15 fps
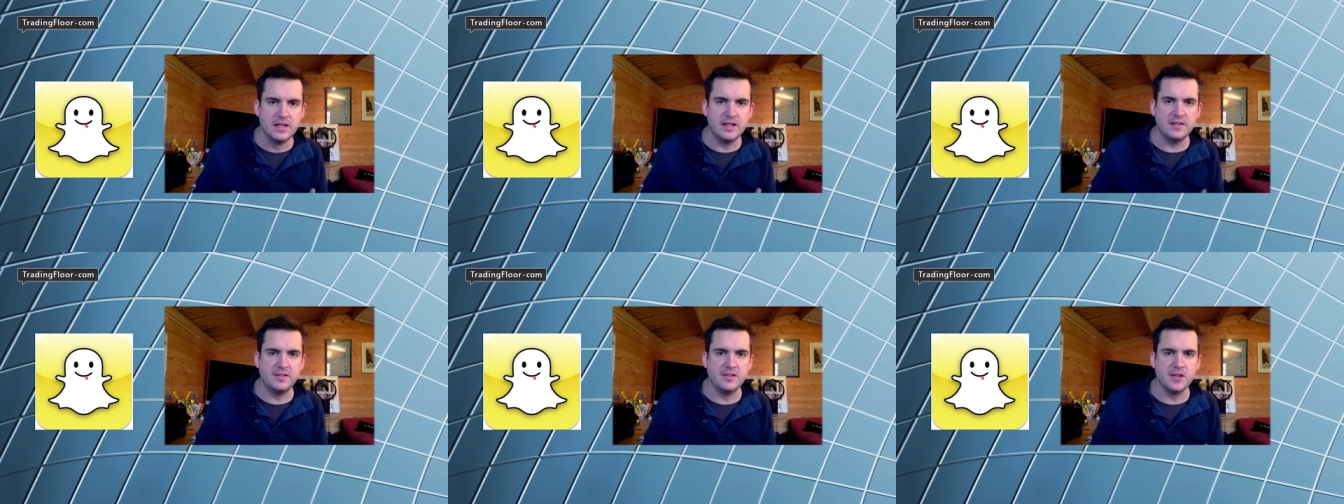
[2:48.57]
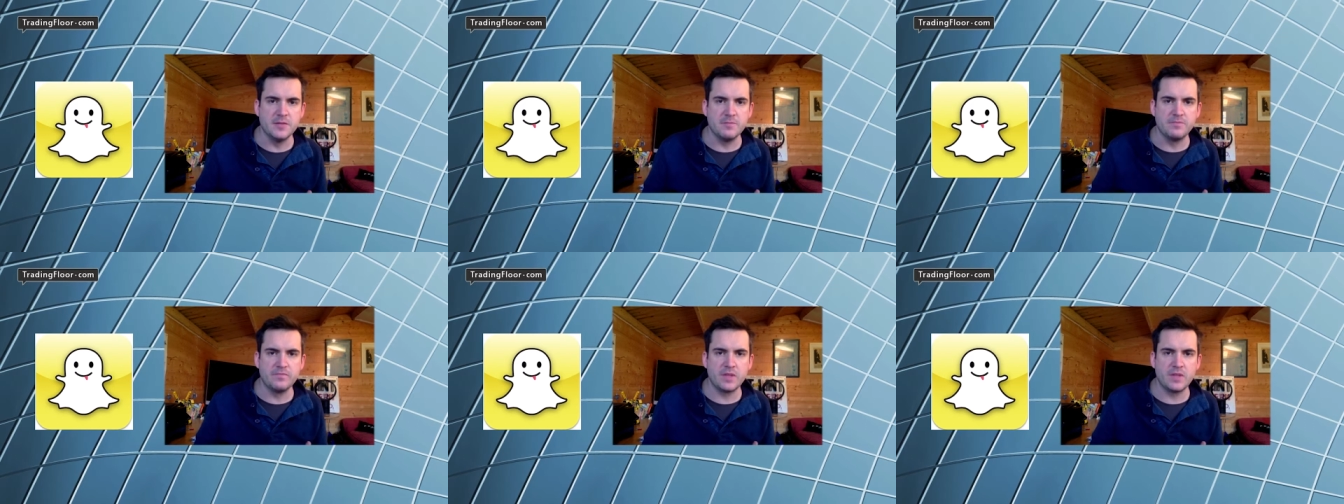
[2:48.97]
is
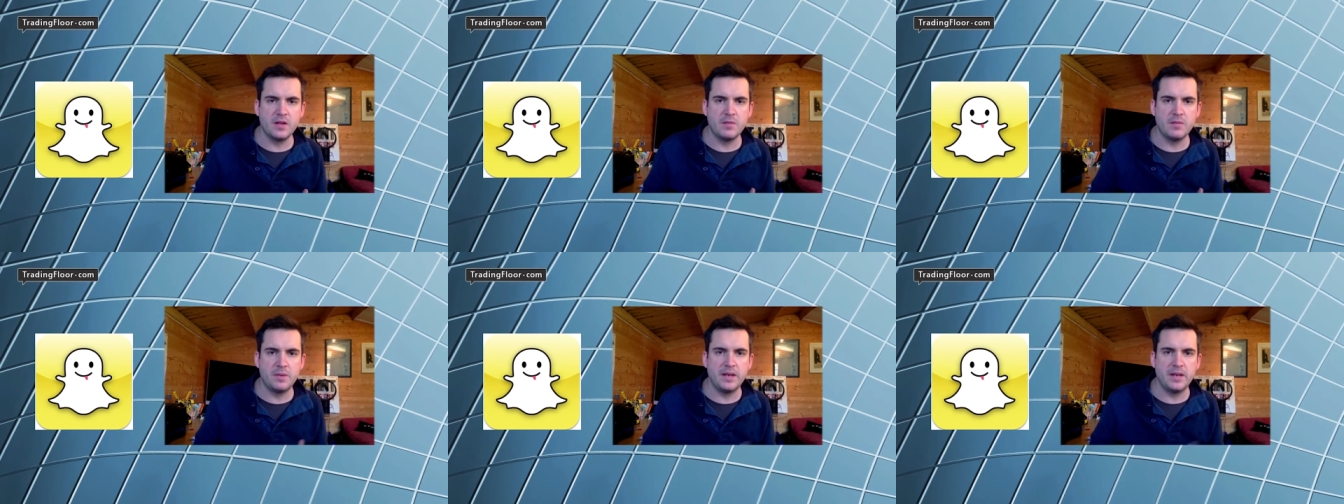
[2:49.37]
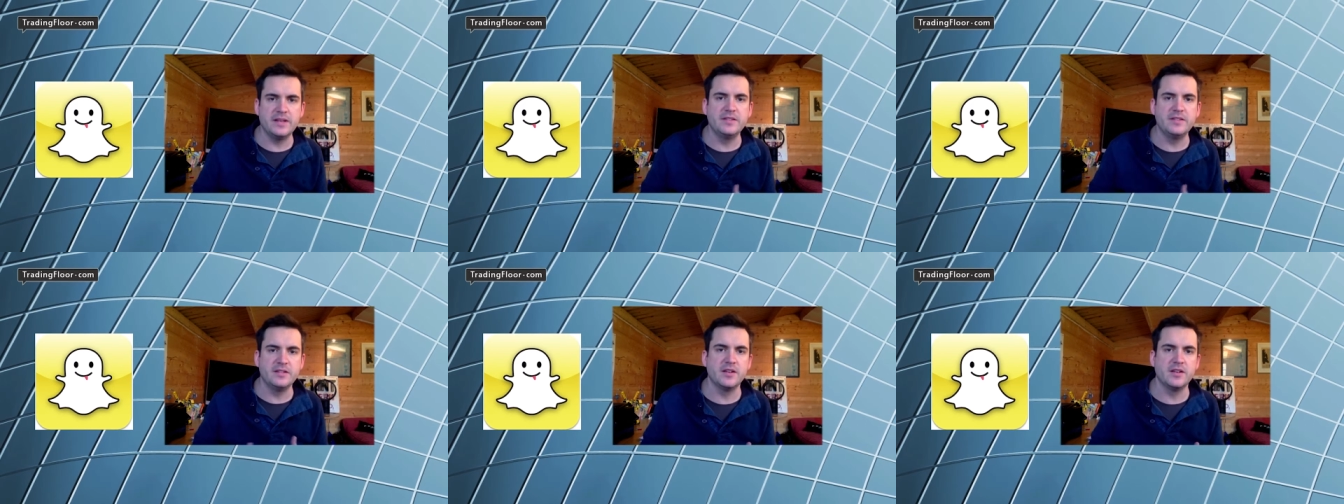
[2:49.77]
that
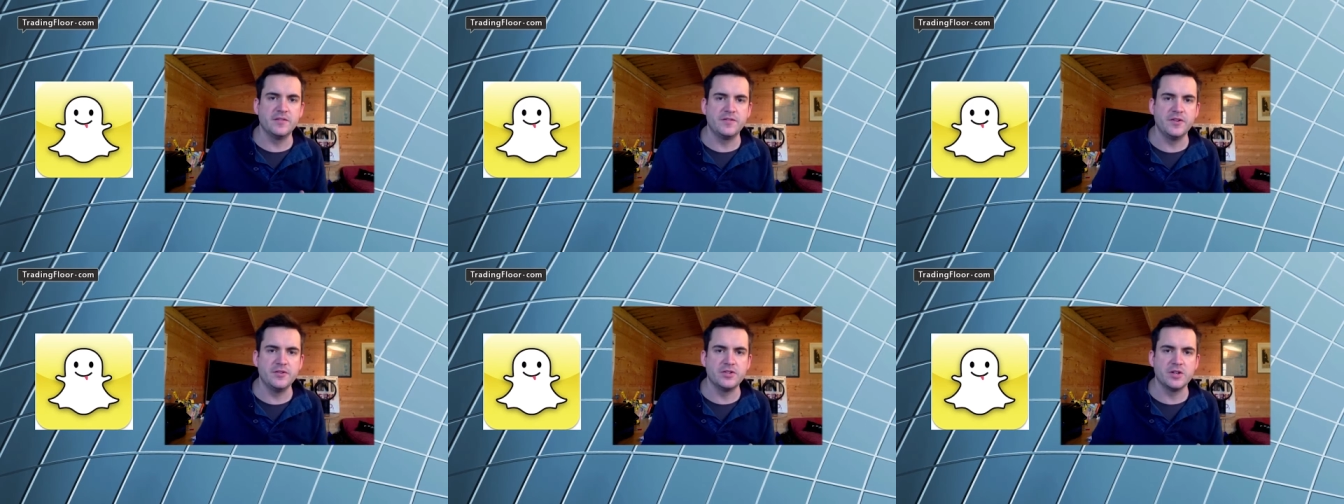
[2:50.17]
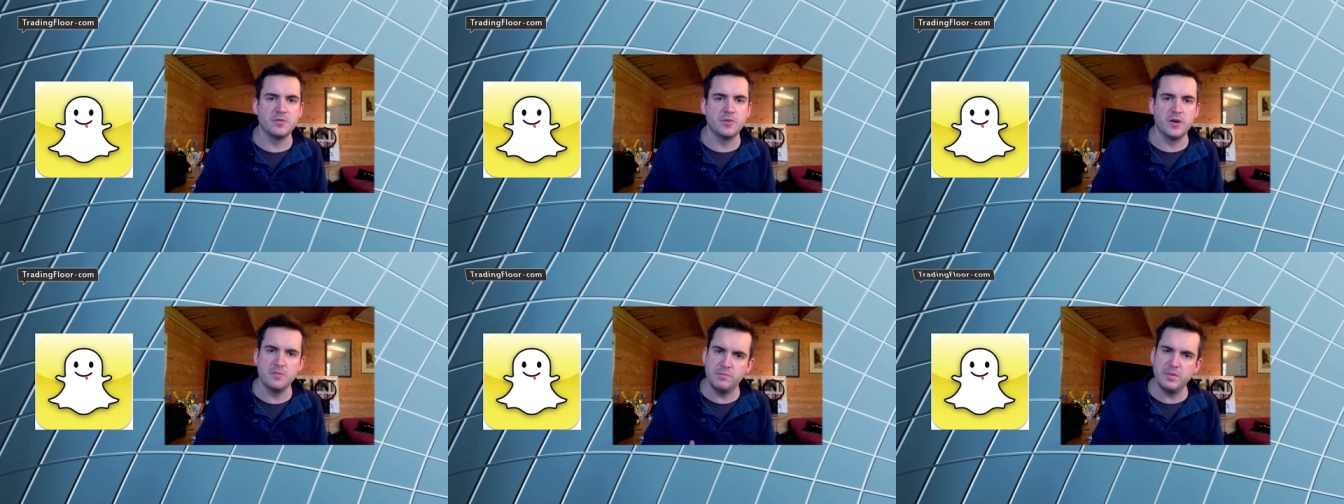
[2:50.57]
places in the future
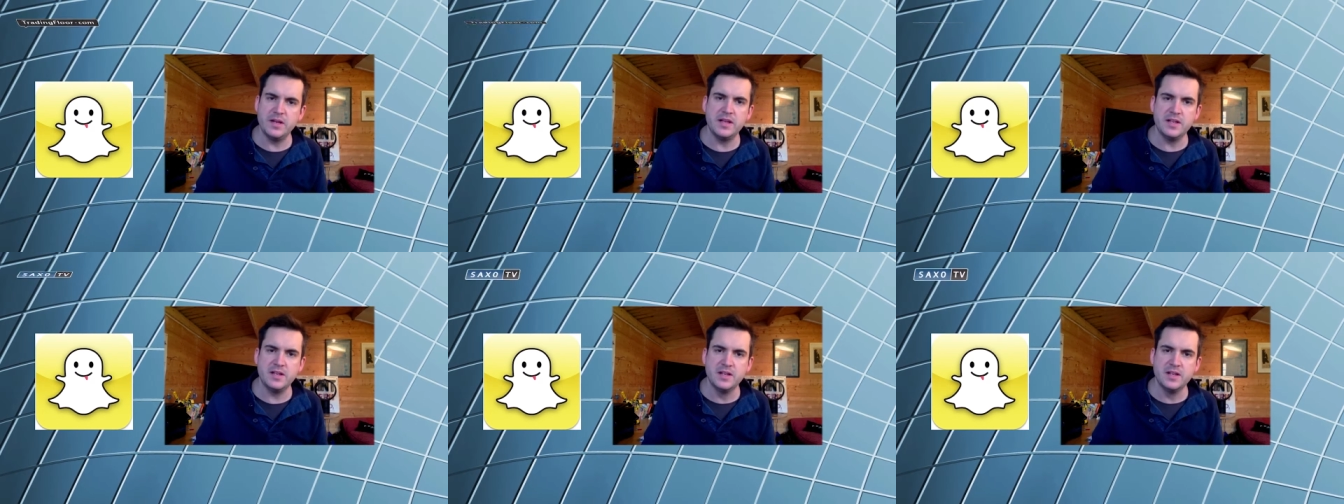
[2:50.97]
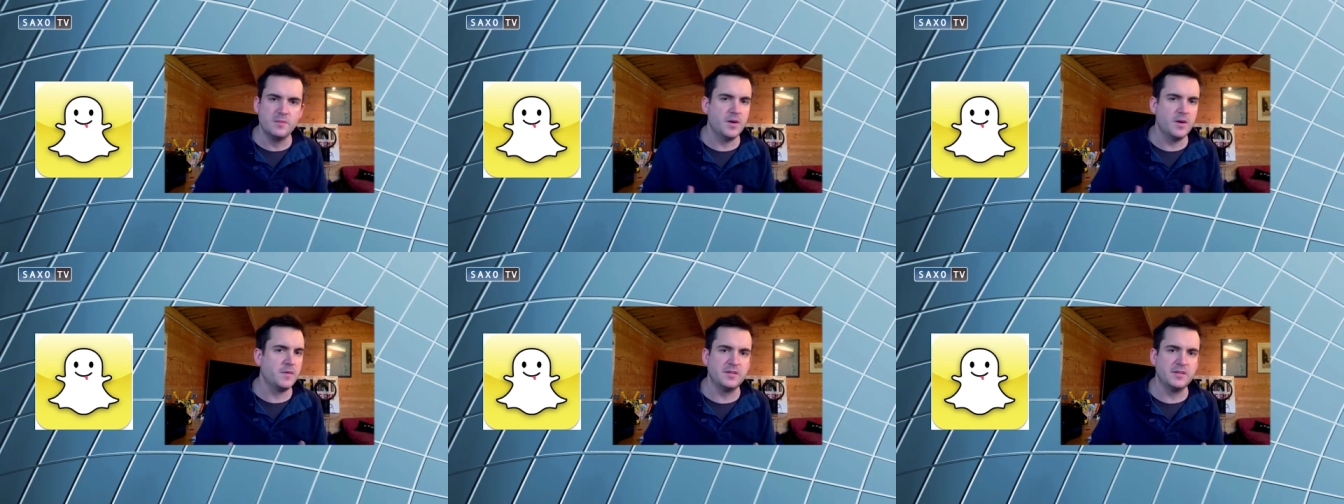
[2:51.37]
won't be
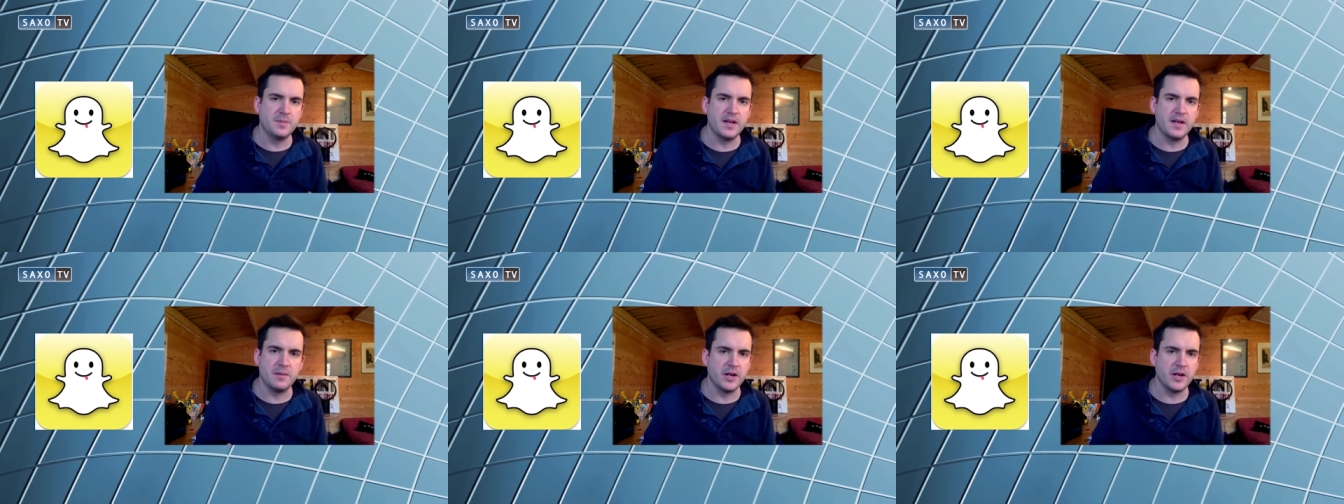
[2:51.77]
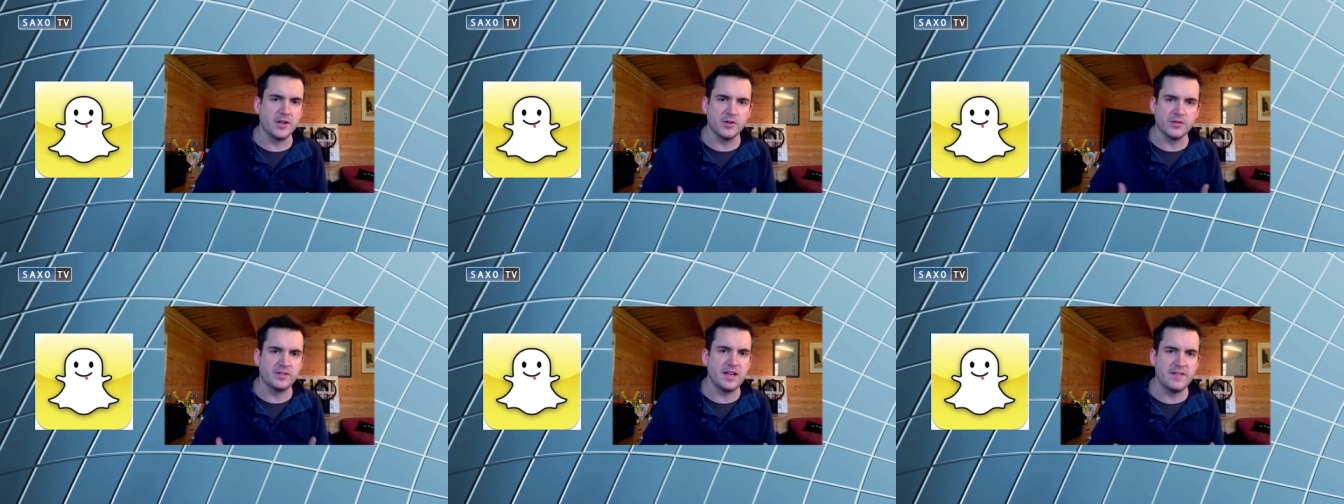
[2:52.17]
where we spend our money
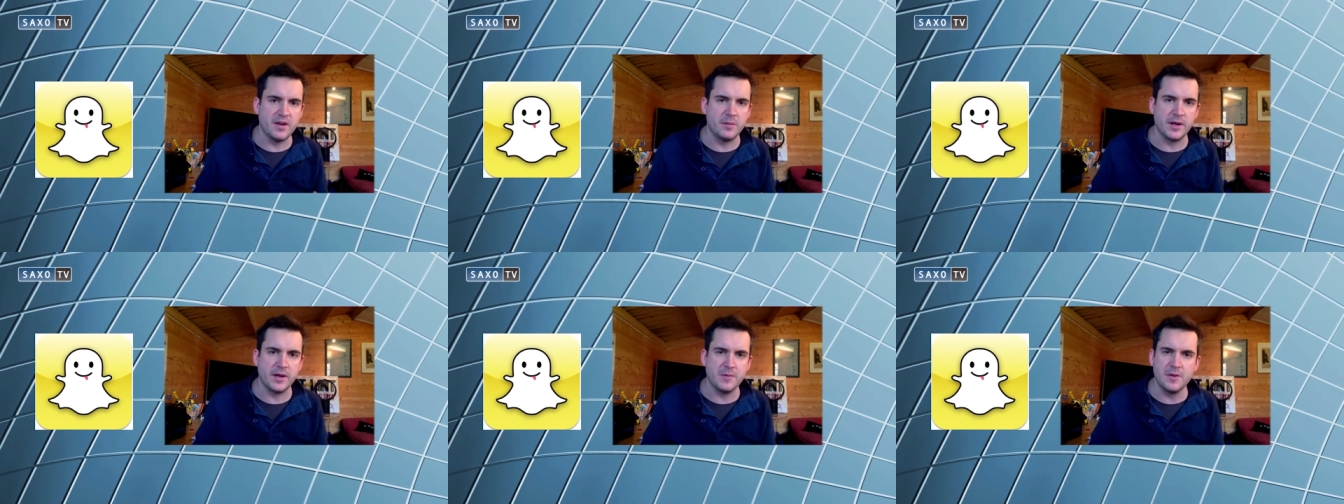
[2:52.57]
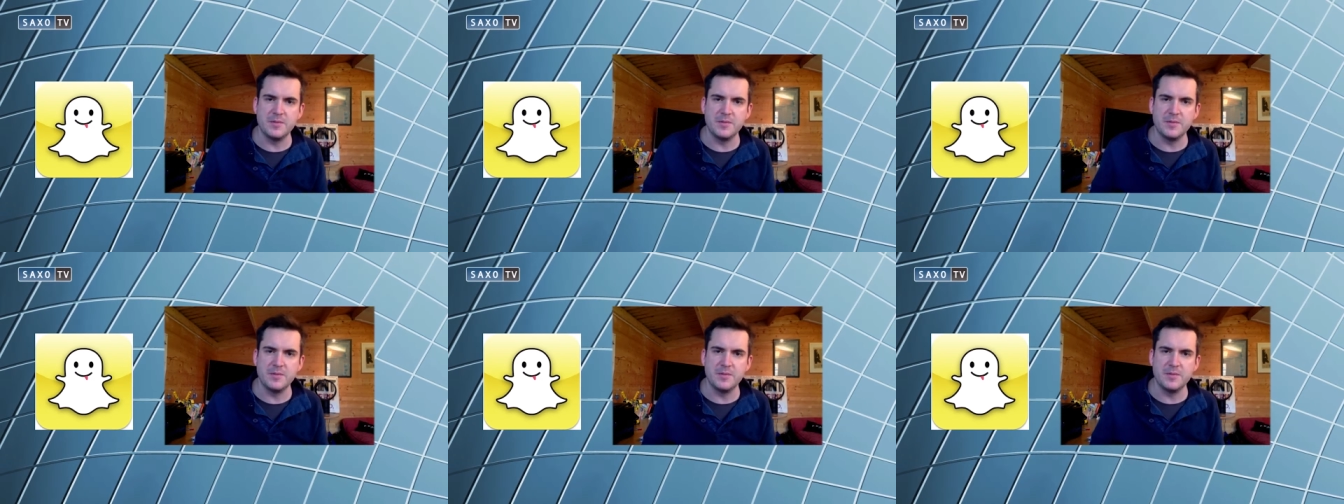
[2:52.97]
or save our money,